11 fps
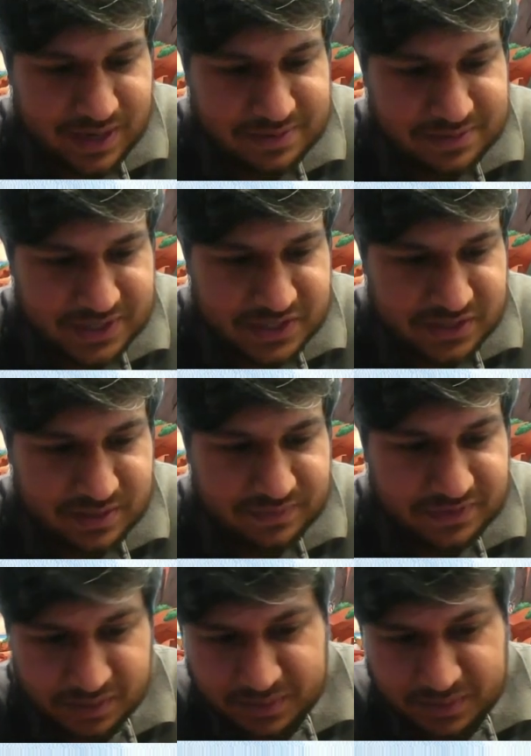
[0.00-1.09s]
Aggravation. If
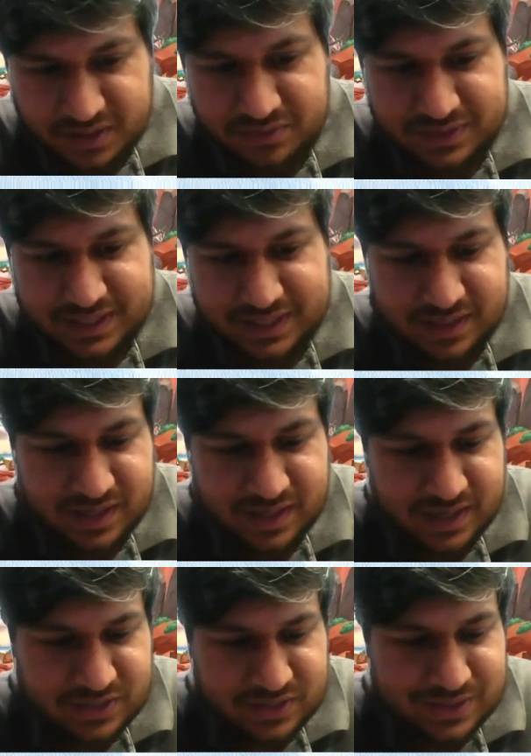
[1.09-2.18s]
you don't want to go for that,
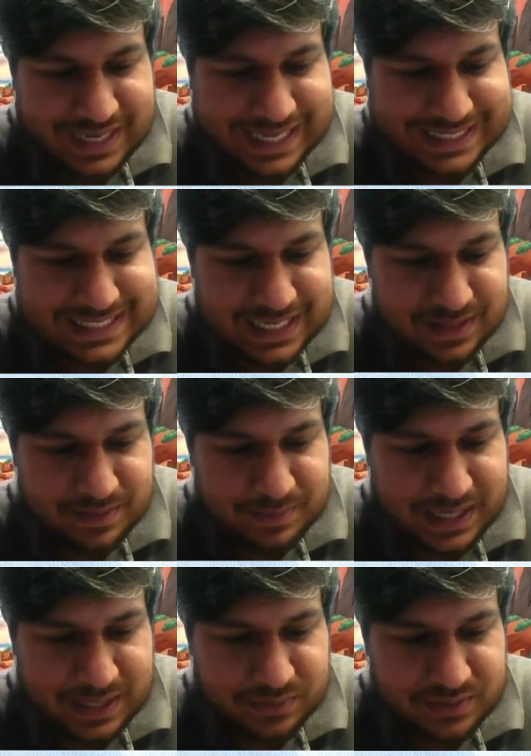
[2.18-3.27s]
you can take them
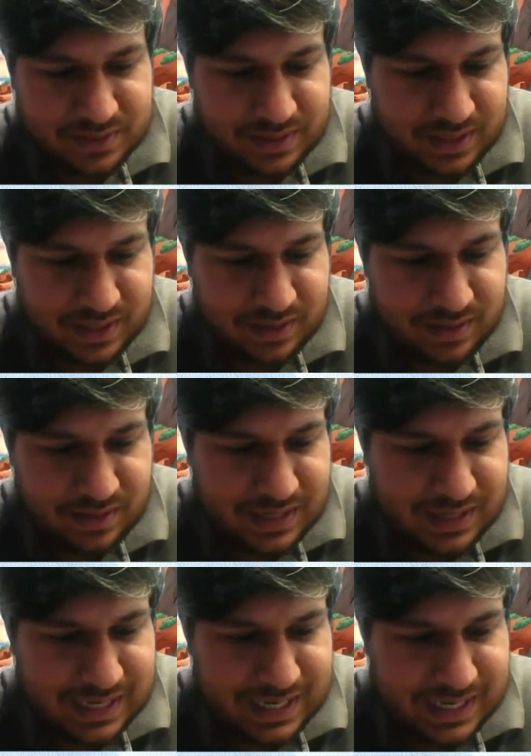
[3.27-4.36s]
out here.
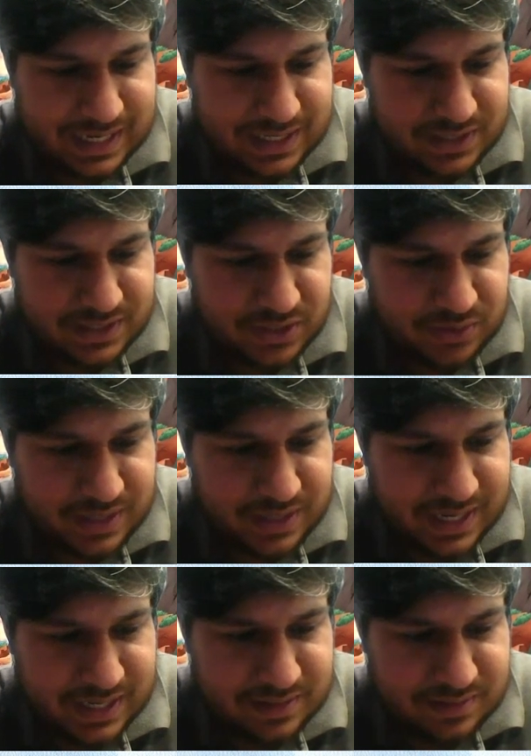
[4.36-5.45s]
And you
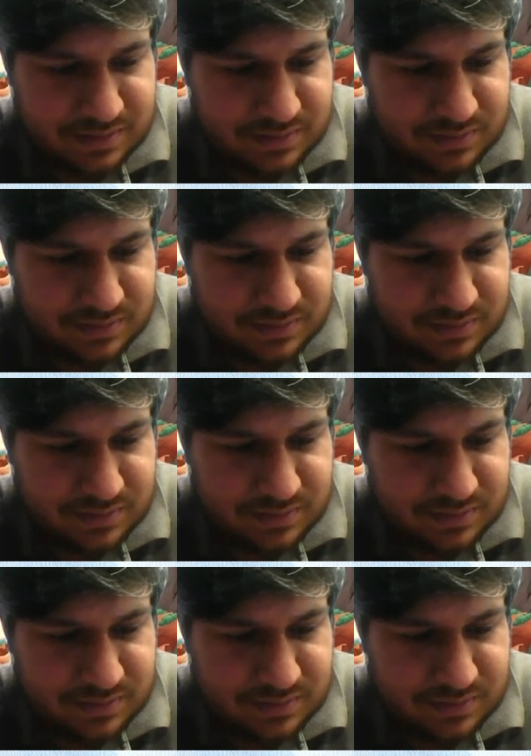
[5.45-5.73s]
can